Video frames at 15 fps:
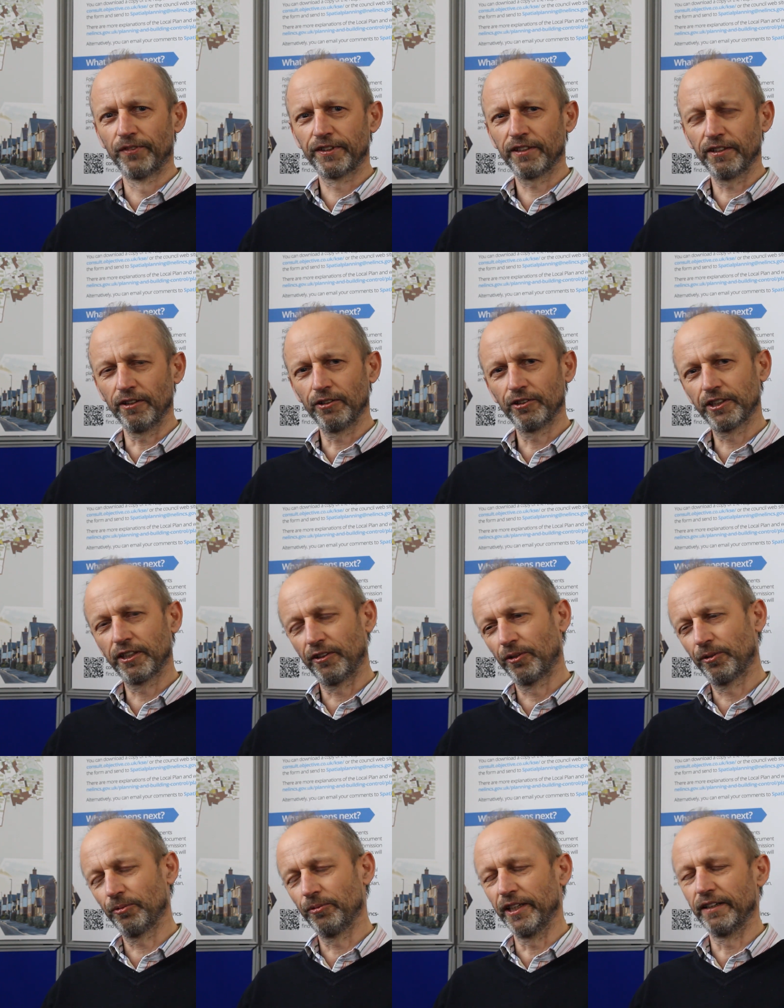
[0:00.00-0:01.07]
So those are the
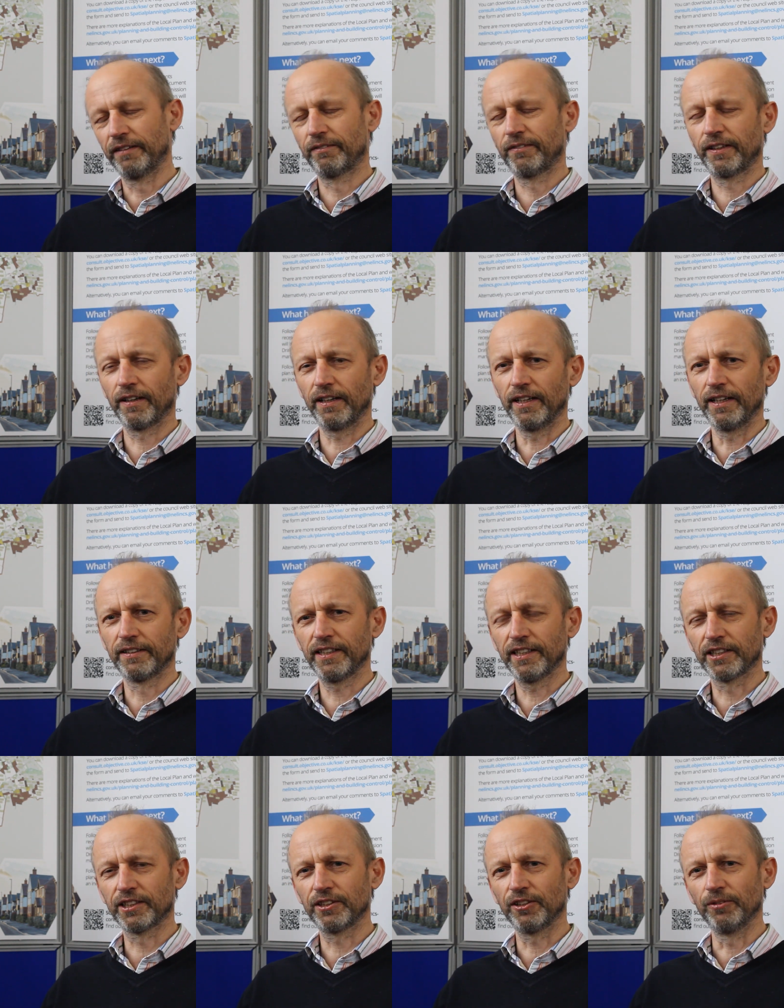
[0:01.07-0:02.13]
3
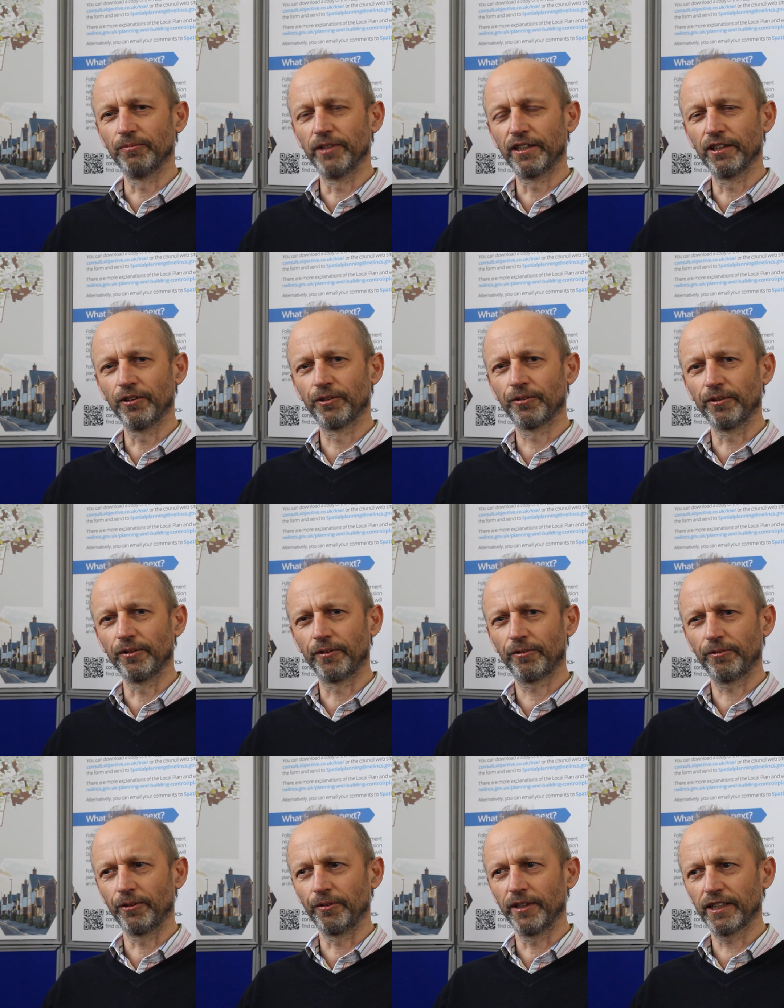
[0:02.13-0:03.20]
tests that we go through
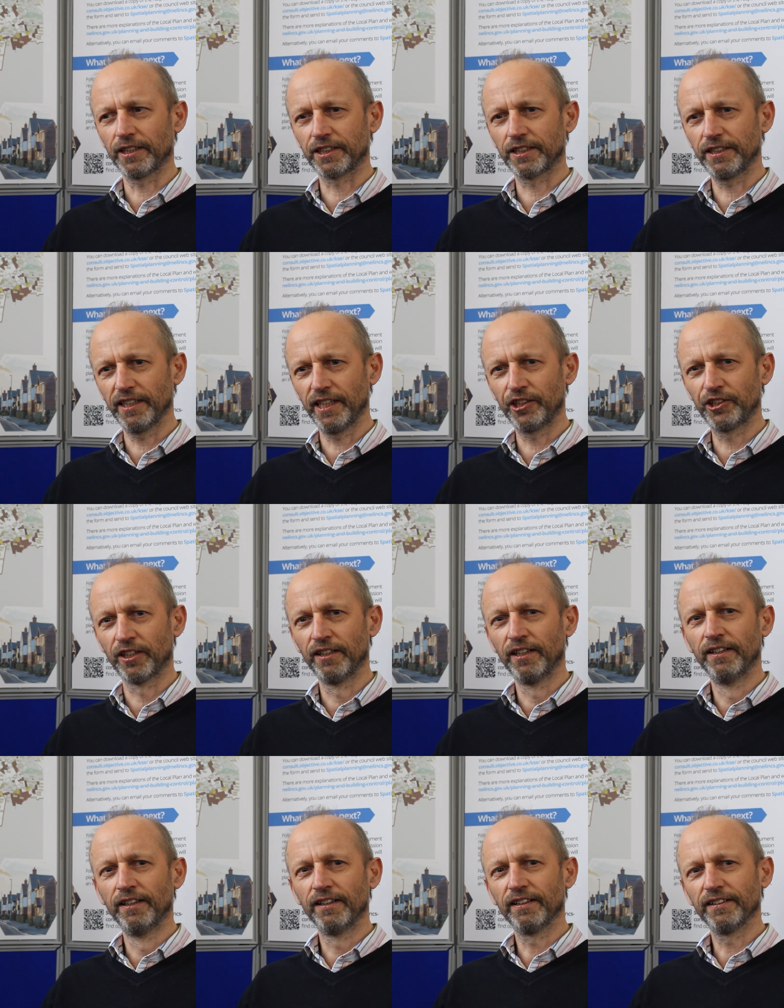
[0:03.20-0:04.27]
that stage,
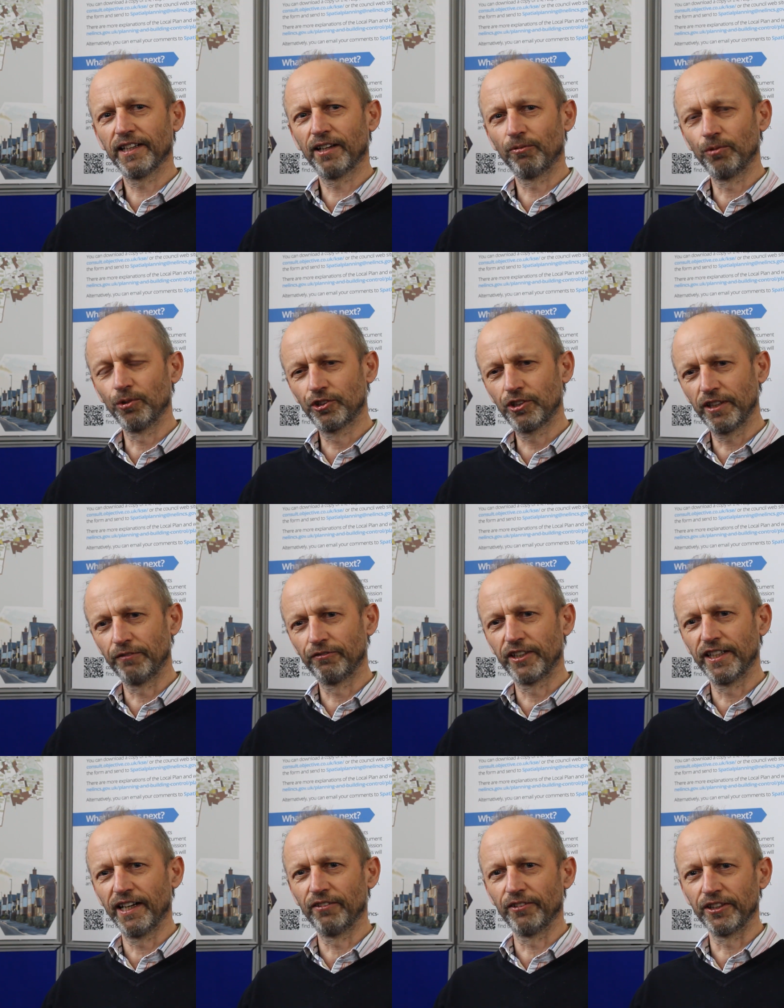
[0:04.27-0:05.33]
and that will sieve
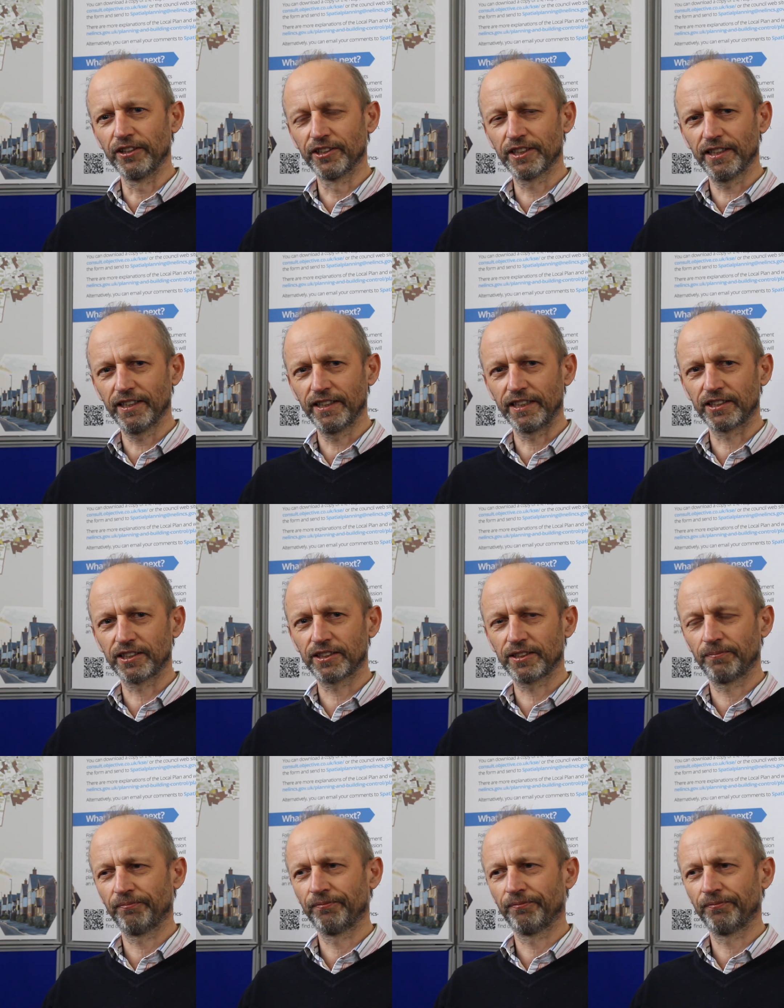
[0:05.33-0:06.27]
down the sites.